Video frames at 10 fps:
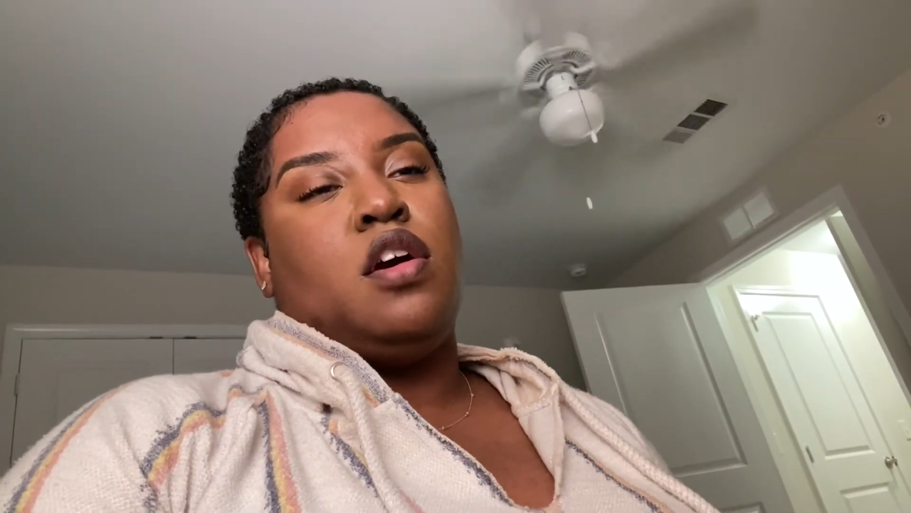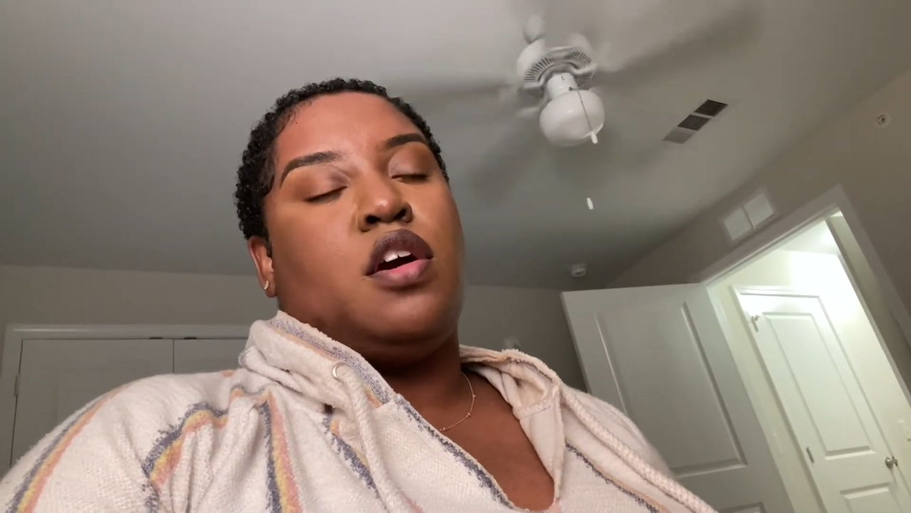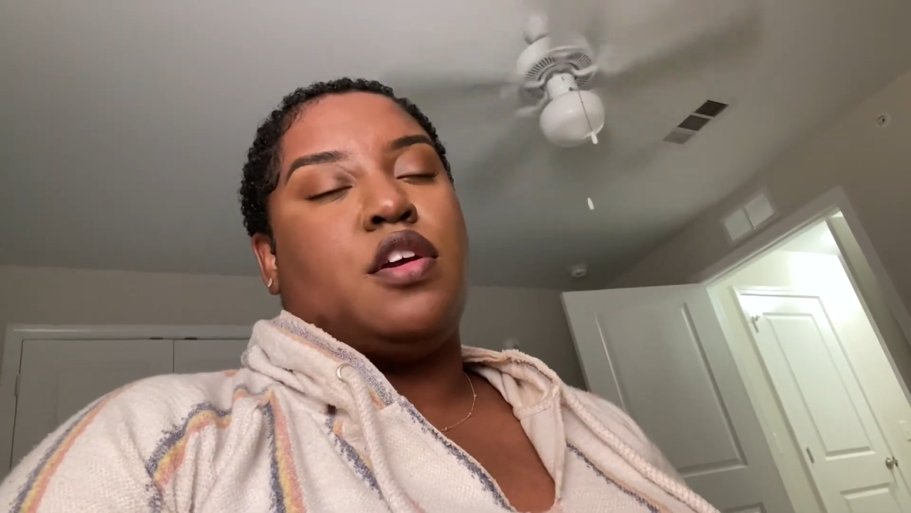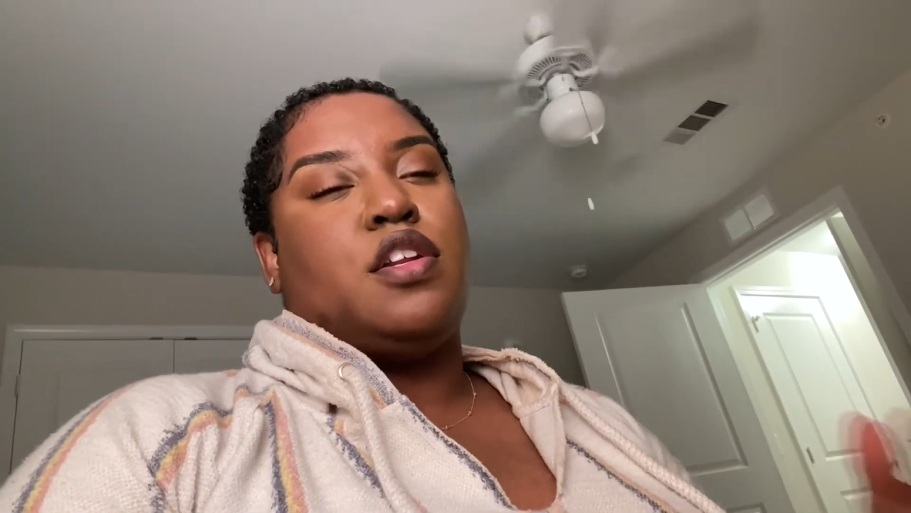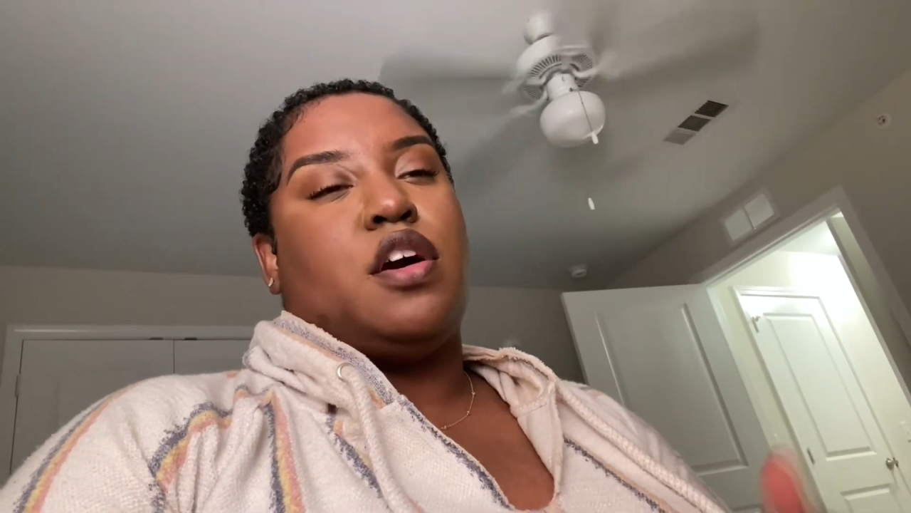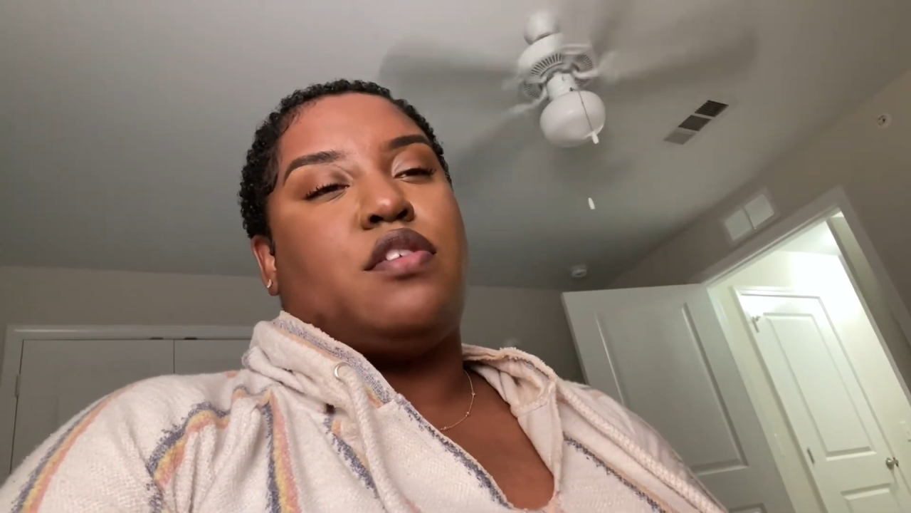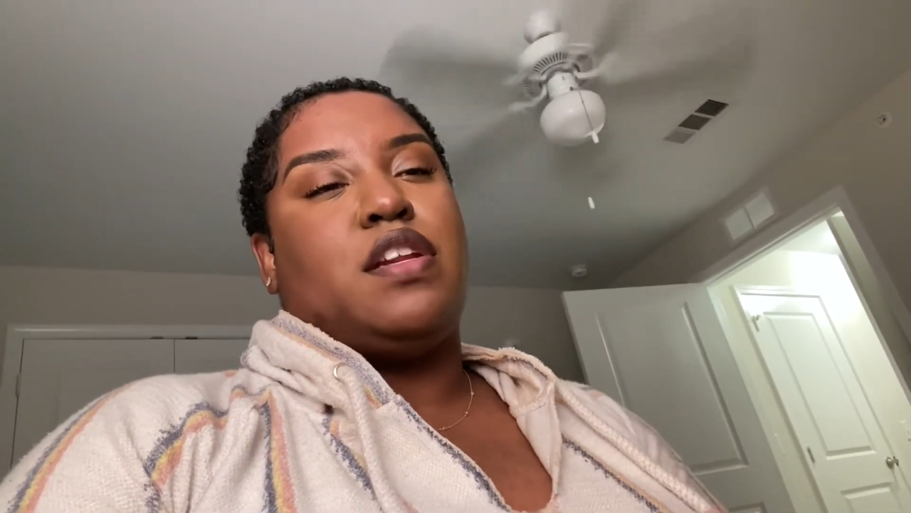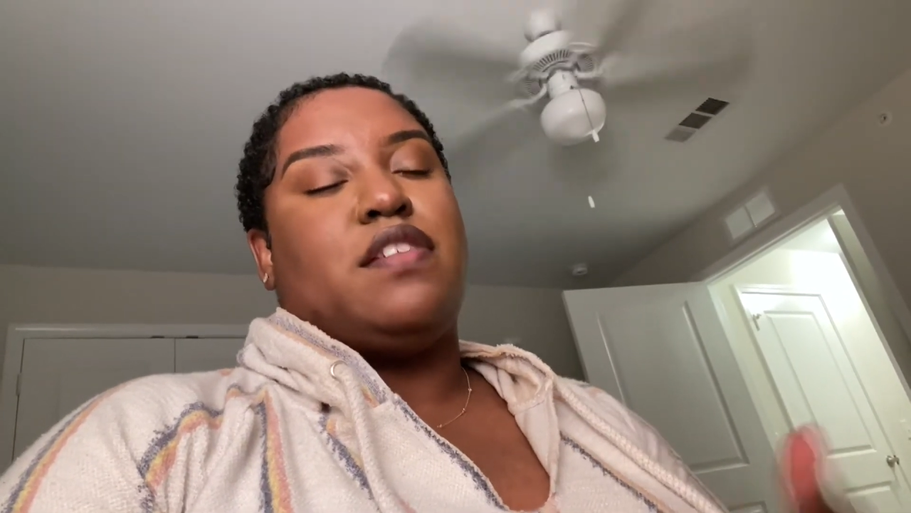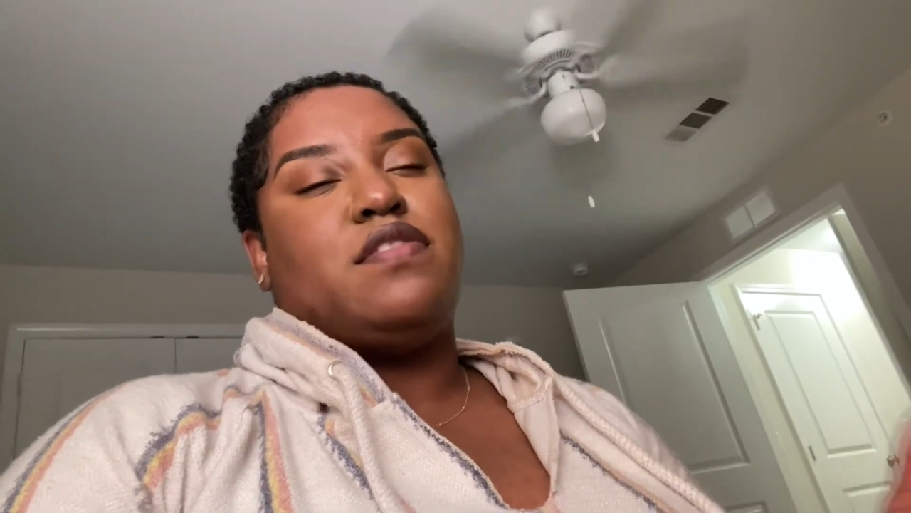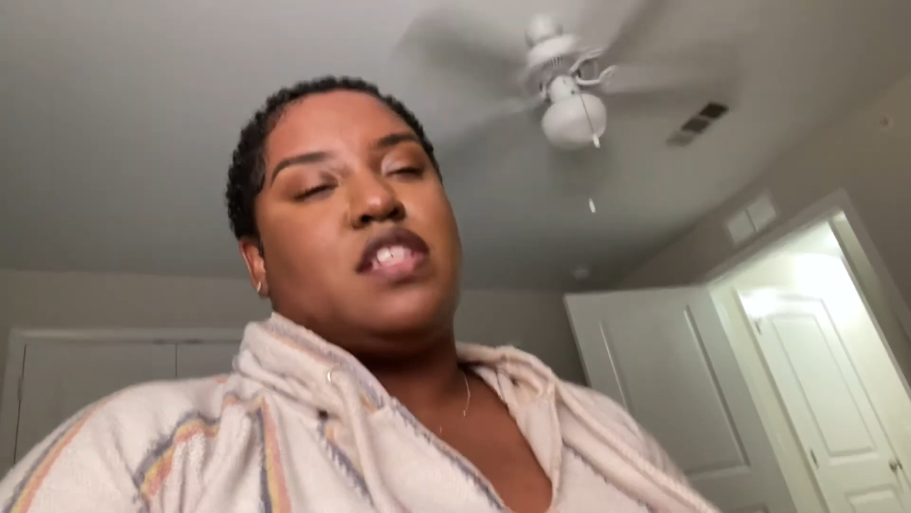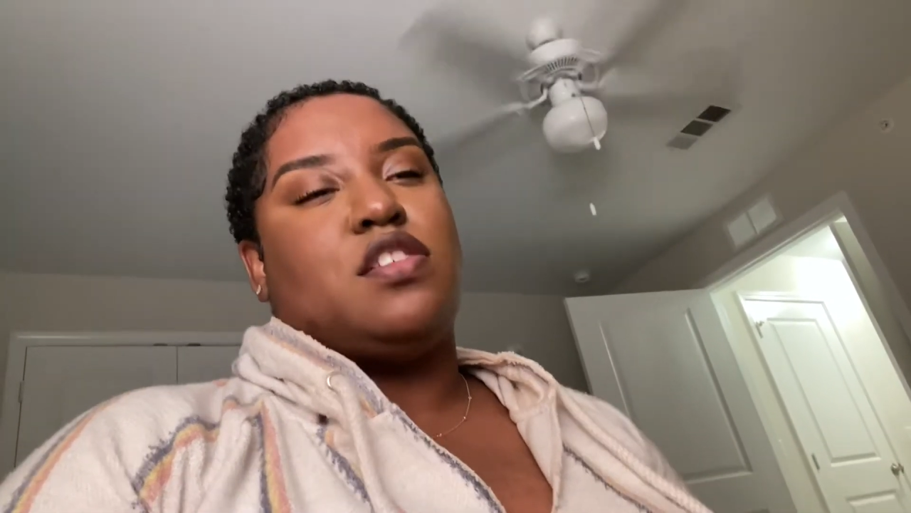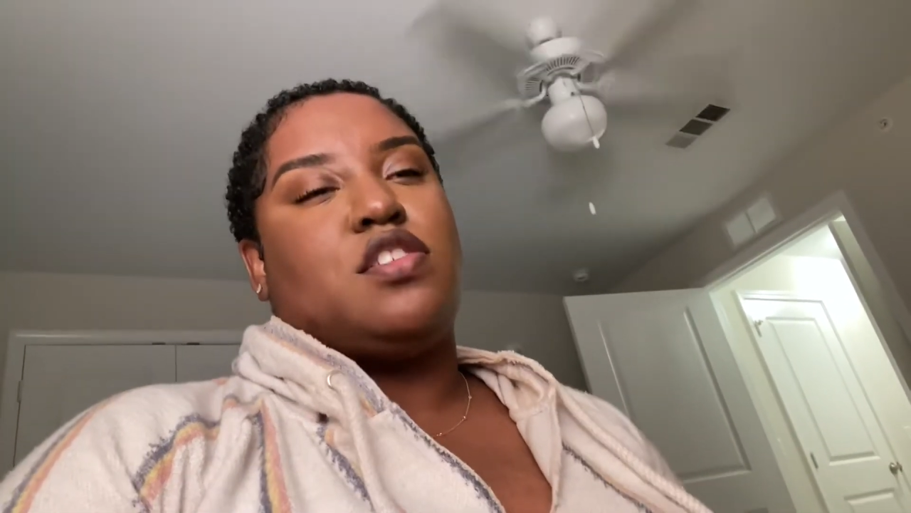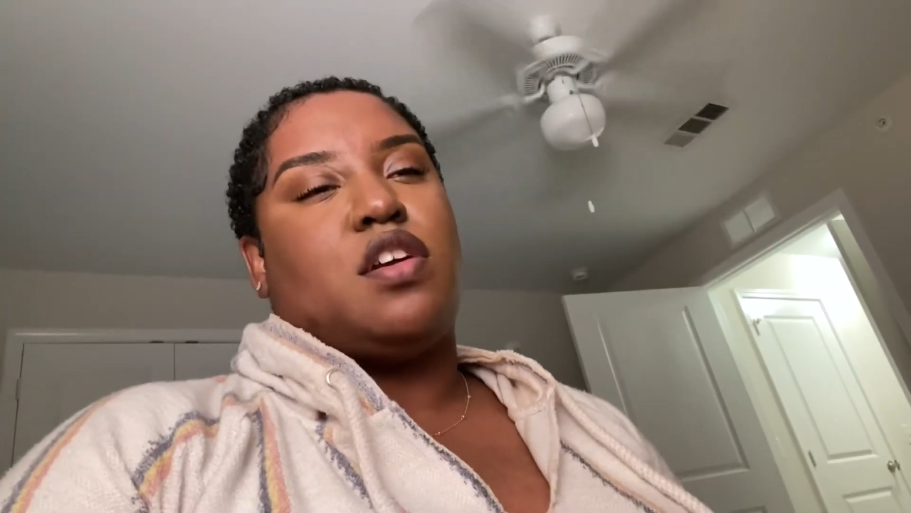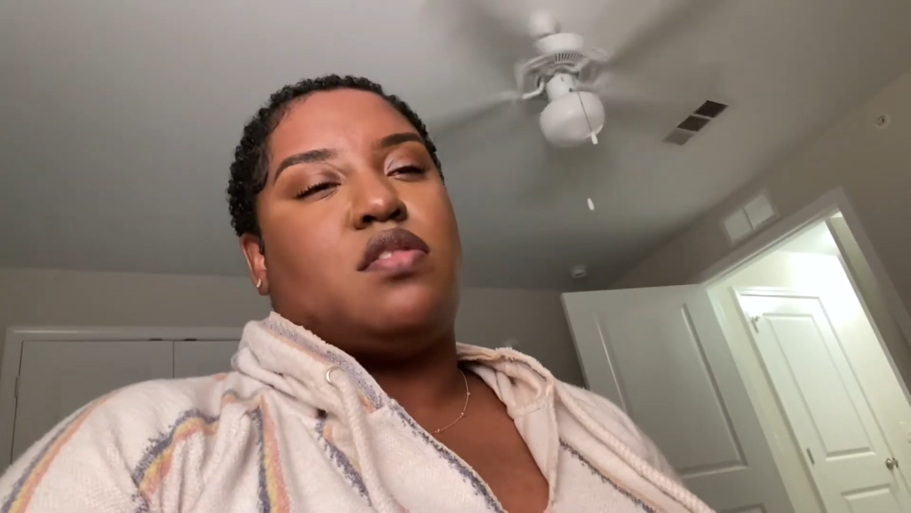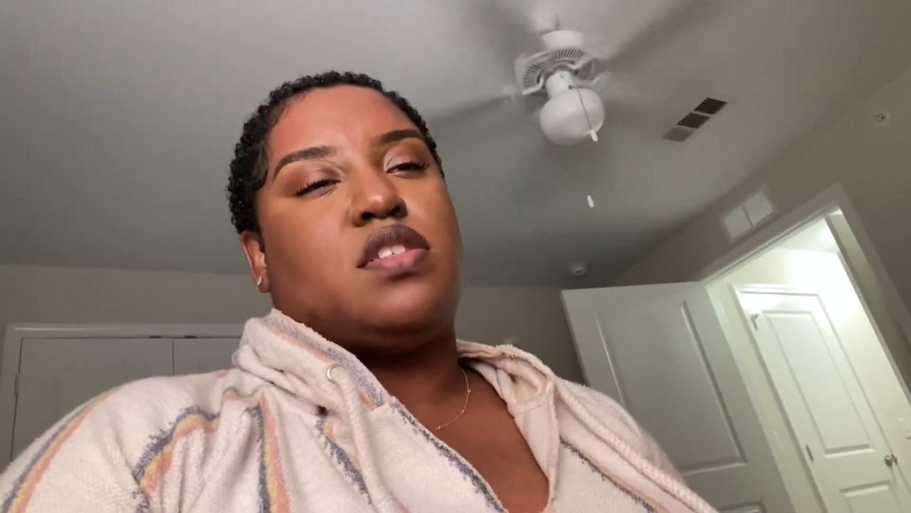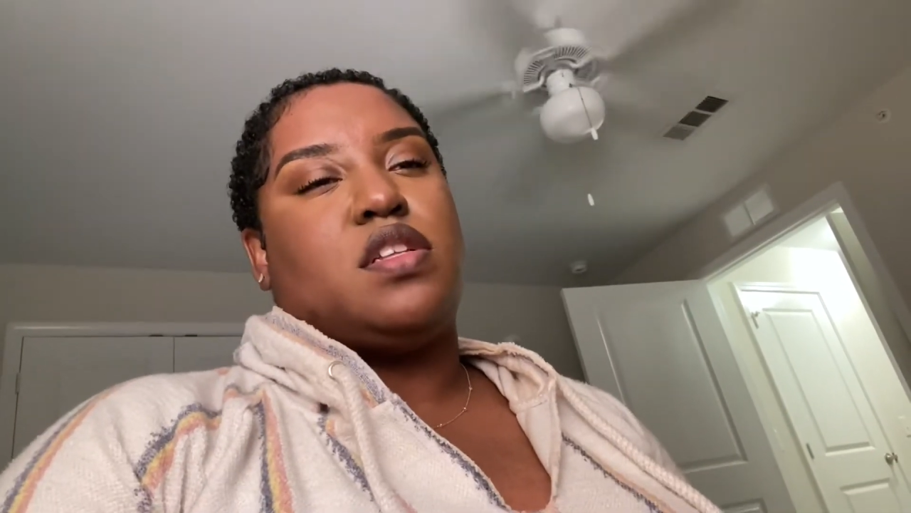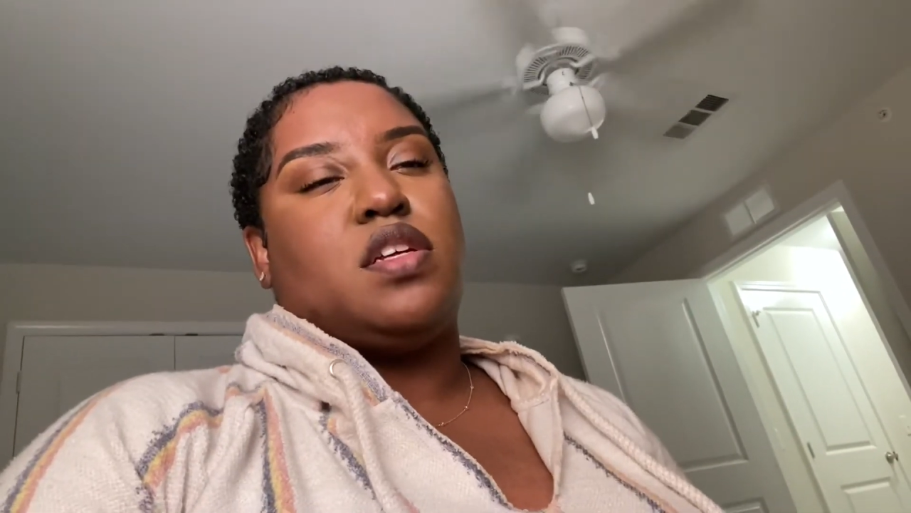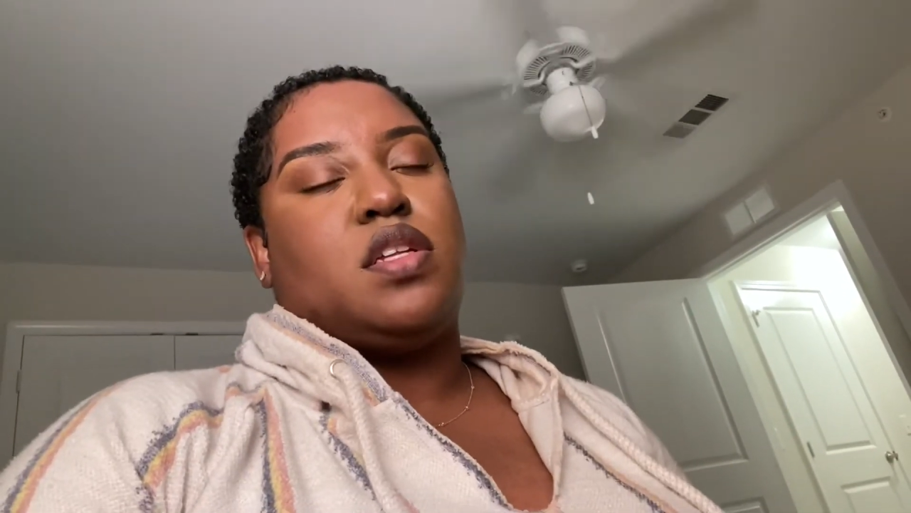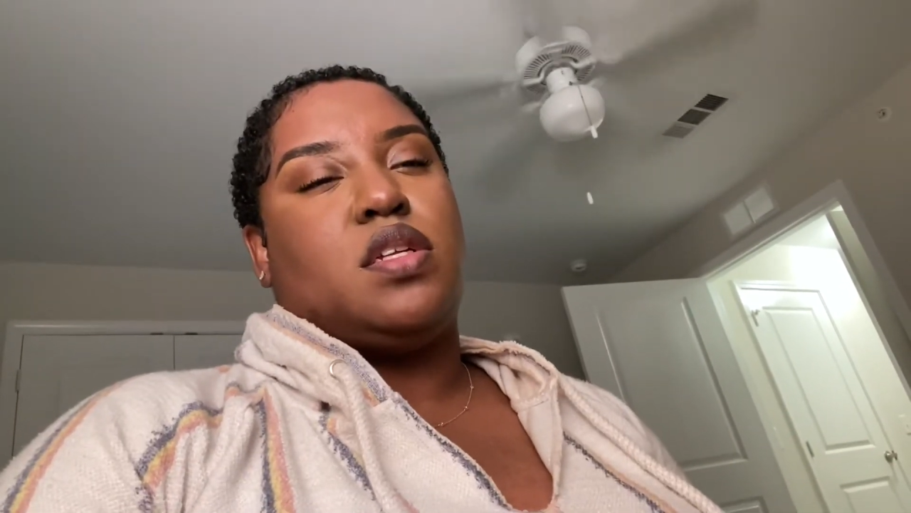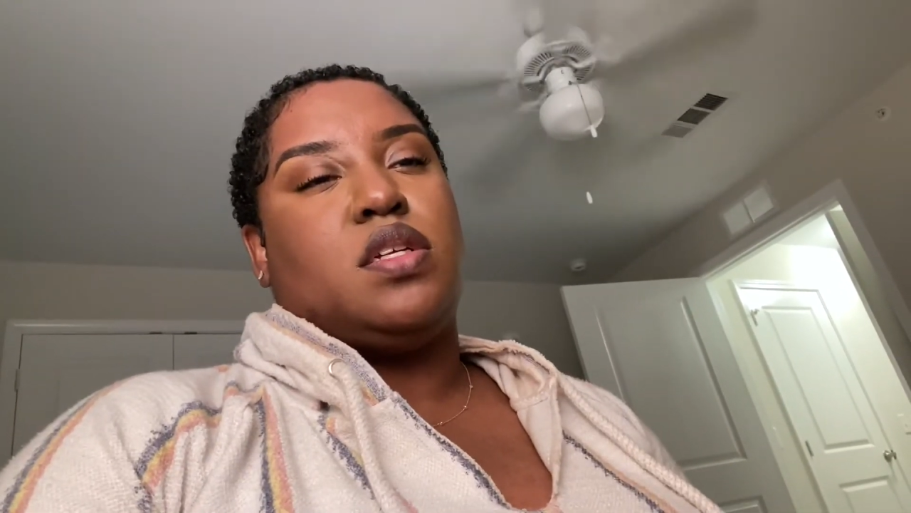her daughter lives in Charleston.